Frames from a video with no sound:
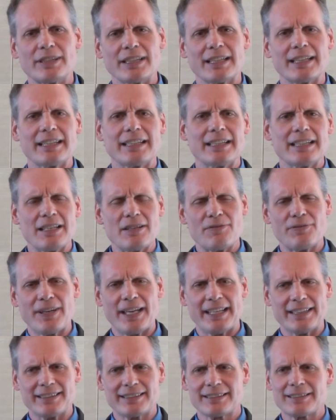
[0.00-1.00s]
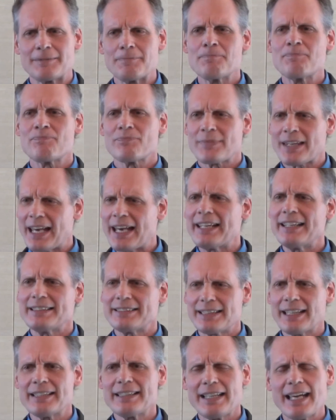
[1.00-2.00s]
really, events?" And he
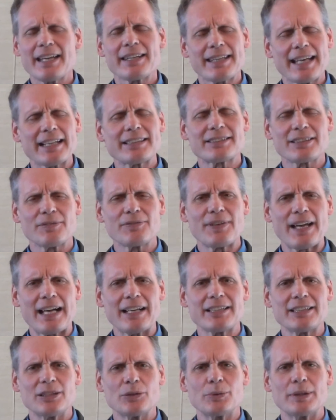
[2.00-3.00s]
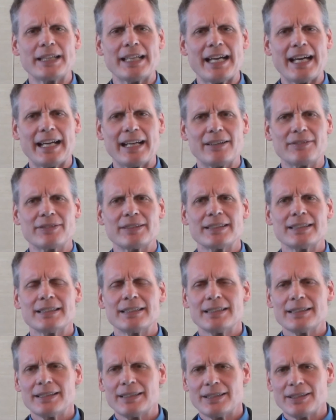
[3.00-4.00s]
said, "Yeah, that's a value we have."
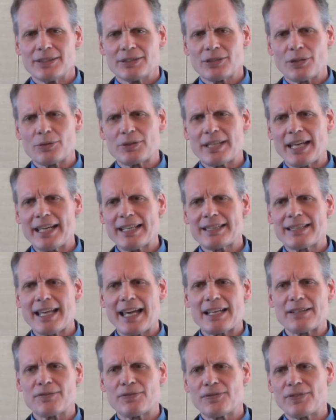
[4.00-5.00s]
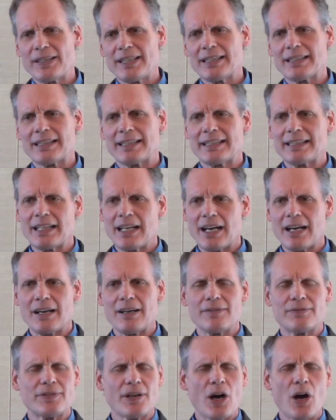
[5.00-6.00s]
So take that feeling
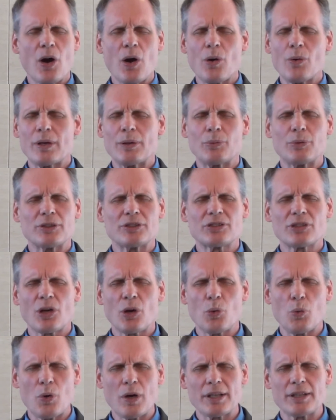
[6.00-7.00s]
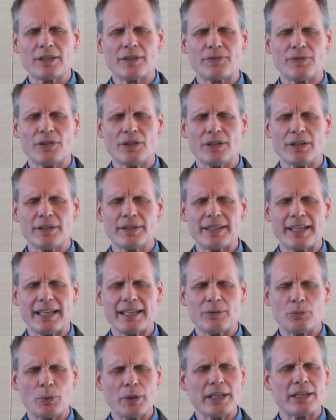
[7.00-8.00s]
of, oh, it was so wonderful
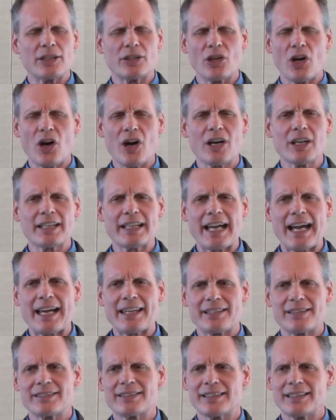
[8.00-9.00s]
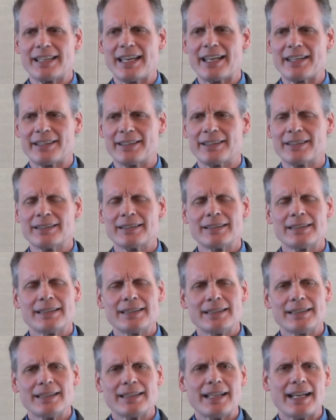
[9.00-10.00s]
that we could all gather together,
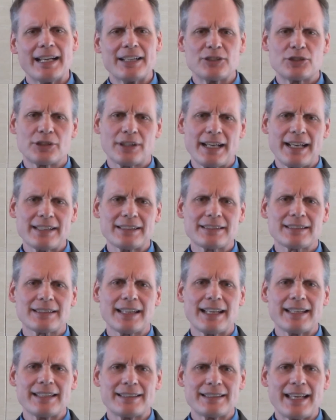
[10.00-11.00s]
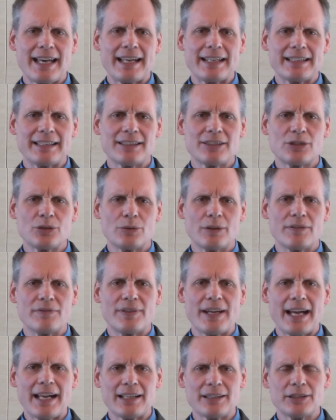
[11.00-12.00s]
and translate that into a
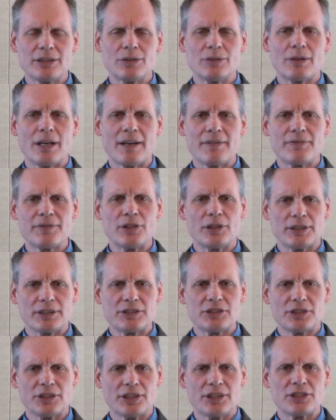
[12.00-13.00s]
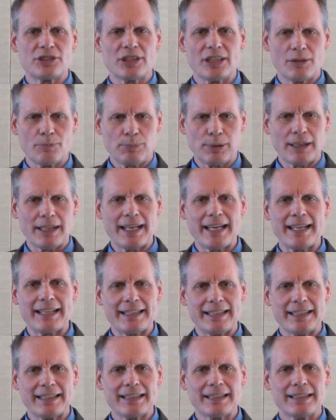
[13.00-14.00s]
value of your church in
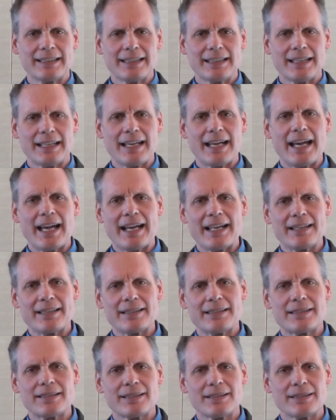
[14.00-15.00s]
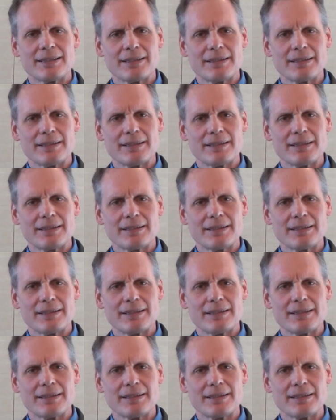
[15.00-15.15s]
planning, and